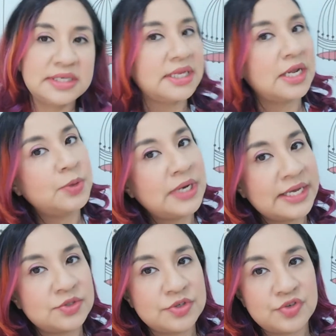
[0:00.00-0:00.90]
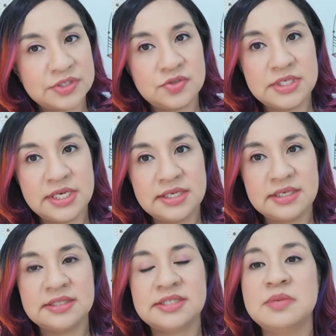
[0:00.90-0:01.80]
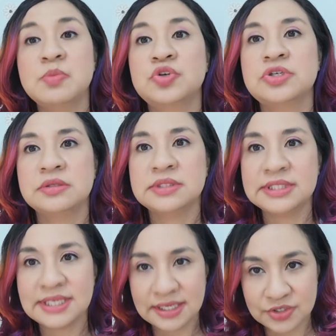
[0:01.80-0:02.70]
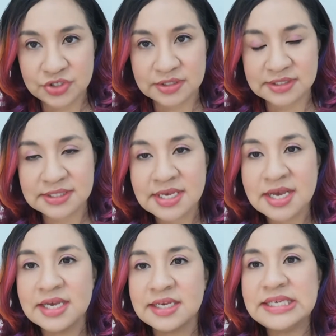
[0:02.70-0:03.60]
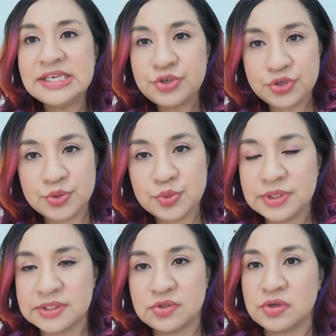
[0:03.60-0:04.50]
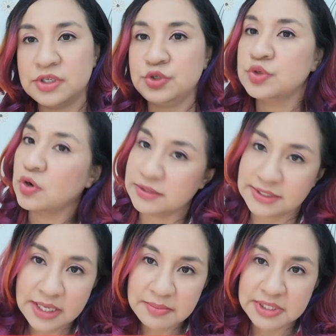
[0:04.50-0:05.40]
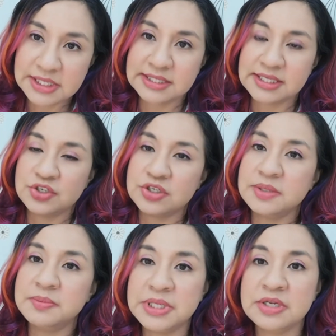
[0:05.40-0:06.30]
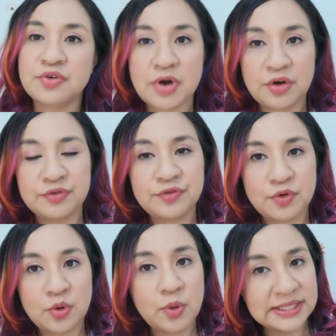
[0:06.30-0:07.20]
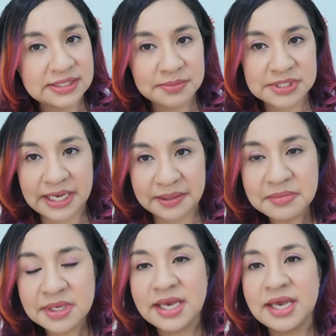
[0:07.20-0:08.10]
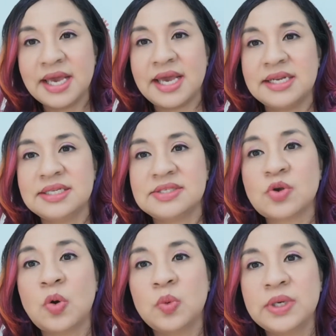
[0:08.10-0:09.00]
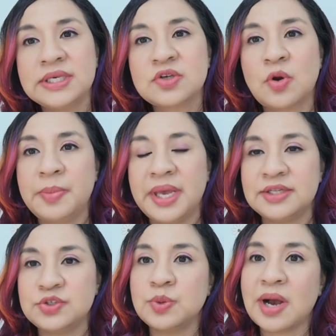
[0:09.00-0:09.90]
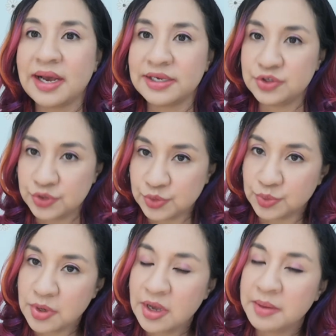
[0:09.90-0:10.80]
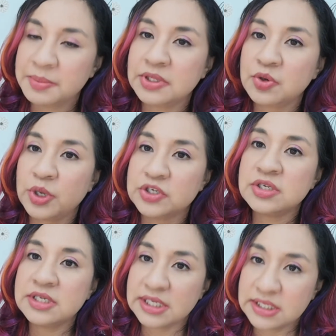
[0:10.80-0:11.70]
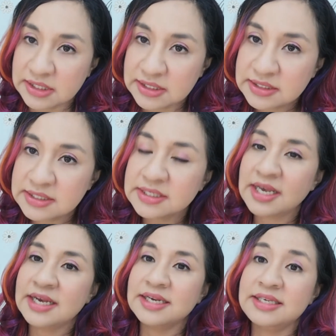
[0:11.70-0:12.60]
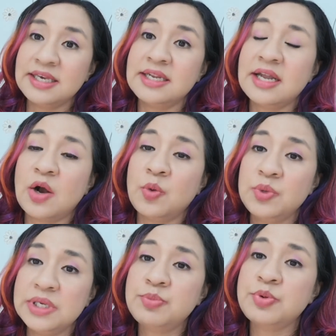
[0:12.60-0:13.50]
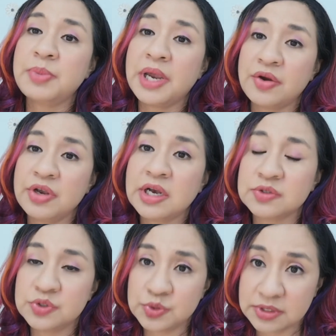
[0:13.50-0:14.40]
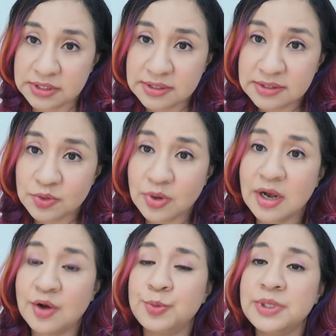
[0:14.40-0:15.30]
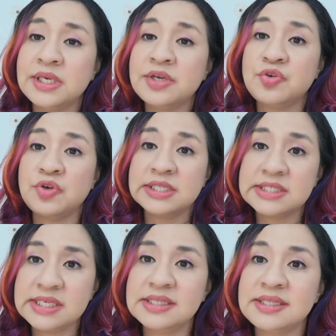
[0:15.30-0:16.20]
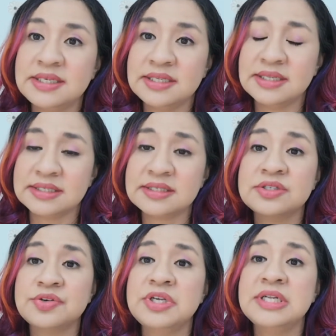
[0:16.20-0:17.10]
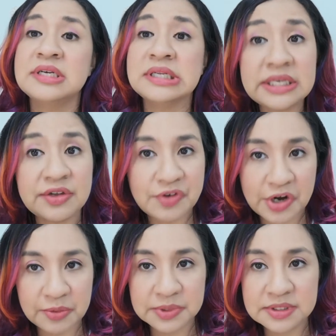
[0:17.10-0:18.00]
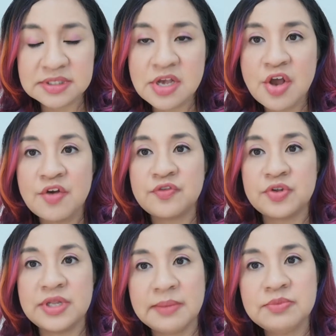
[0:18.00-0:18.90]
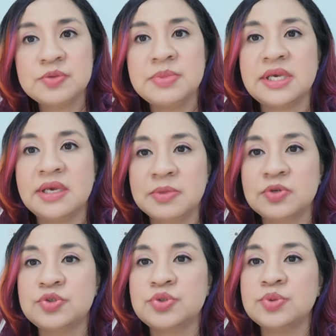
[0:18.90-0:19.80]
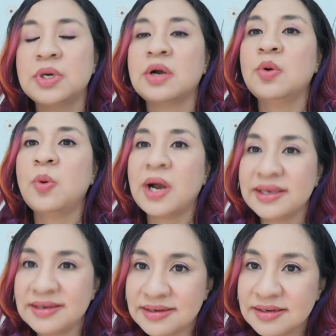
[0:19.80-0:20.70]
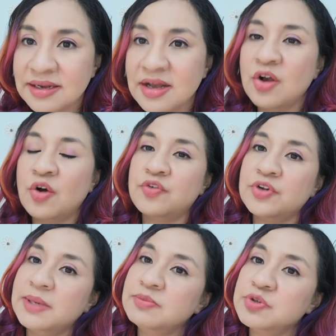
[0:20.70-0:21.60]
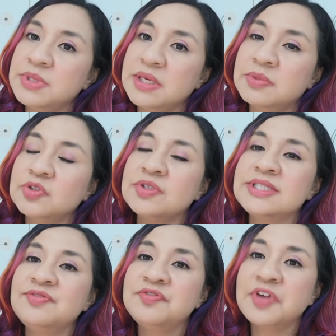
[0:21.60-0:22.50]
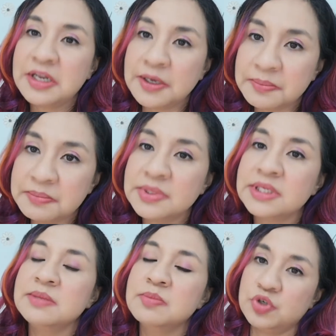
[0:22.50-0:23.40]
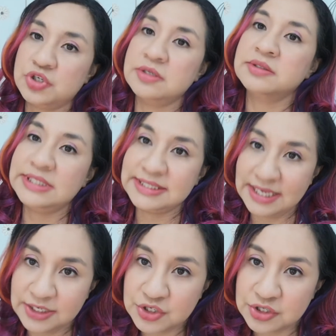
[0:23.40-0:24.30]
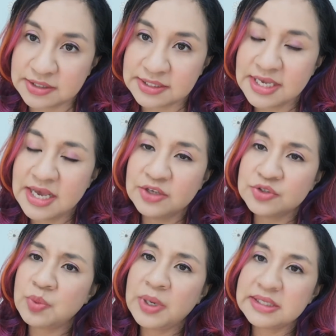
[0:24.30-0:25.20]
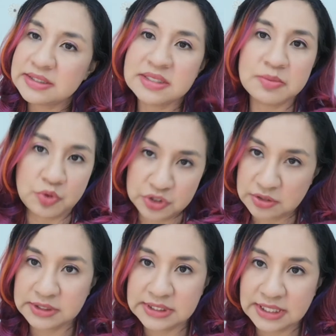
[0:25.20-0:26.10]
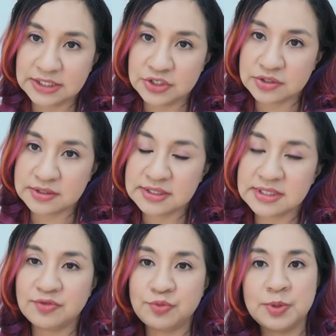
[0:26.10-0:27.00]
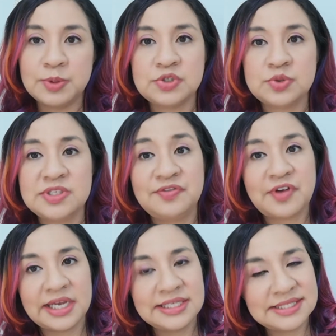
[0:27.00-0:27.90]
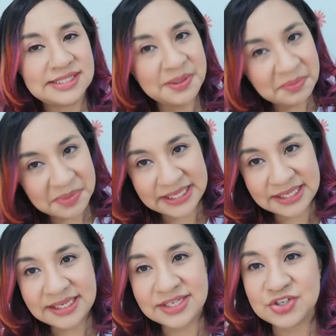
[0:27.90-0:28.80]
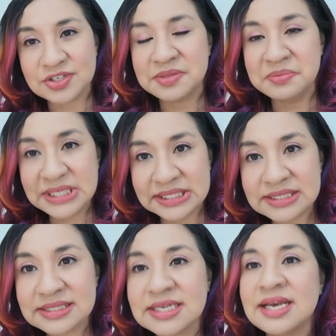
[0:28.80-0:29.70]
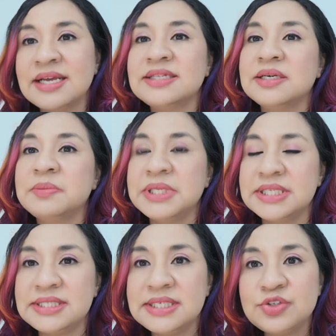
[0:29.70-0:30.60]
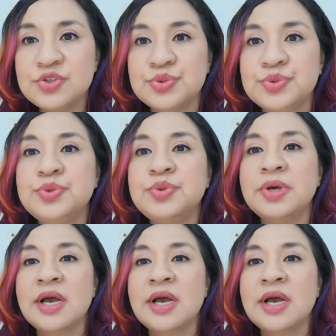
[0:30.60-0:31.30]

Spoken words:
that I would like to address today is emotional intelligence. EQ is not a new concept. It has actually been around for quite some time, and it is always compared to IQ. But the question is, again, are we preparing our students, or are we creating the necessary learning environments for them to be able to acquire, or for them to be able to develop emotional intelligence? So what is emotional intelligence? If we were to define it simply, it just means the ability to